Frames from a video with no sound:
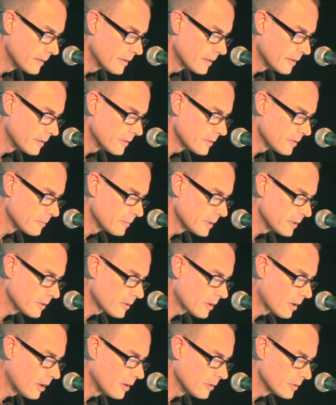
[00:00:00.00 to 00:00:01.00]
there's a
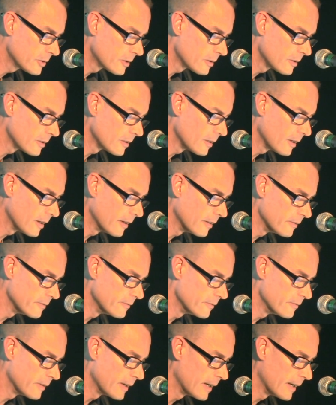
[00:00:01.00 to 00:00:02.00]
real culture
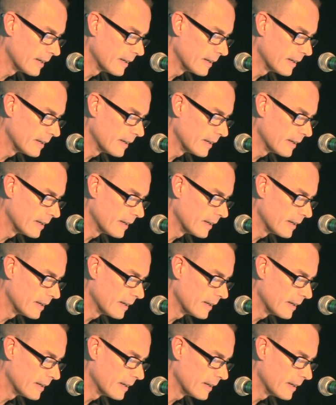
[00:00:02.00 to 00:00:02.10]
of